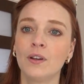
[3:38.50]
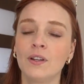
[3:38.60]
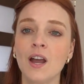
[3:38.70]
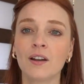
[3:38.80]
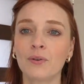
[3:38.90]

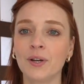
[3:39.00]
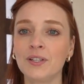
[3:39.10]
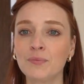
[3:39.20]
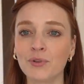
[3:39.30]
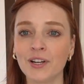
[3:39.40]
Not quite
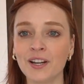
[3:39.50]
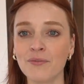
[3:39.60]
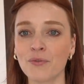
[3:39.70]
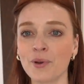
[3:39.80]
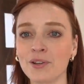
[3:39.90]
as pretty,
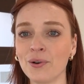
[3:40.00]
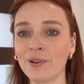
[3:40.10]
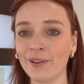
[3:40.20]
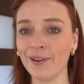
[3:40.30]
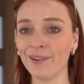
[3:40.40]
if we're being
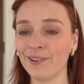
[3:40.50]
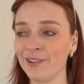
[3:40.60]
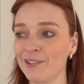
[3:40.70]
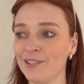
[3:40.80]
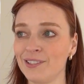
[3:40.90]
totally
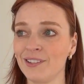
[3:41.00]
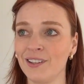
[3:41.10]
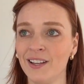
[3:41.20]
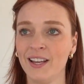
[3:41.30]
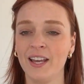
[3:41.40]
honest.
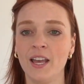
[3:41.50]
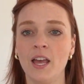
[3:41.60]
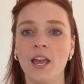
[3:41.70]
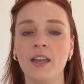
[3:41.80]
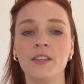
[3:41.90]

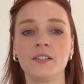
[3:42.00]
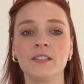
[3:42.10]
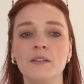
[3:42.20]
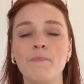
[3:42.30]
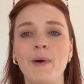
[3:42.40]
And this
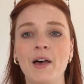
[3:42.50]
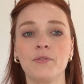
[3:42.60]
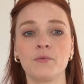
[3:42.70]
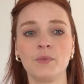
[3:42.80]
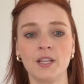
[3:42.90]
is the
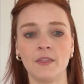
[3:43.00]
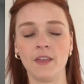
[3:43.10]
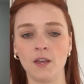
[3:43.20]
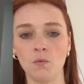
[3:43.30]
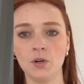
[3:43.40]
bathroom that
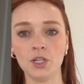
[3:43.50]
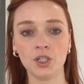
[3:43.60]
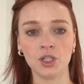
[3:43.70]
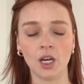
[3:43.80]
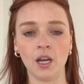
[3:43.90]
they would
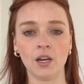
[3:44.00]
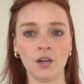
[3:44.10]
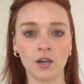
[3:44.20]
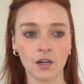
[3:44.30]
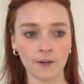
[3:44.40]

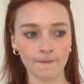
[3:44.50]
share.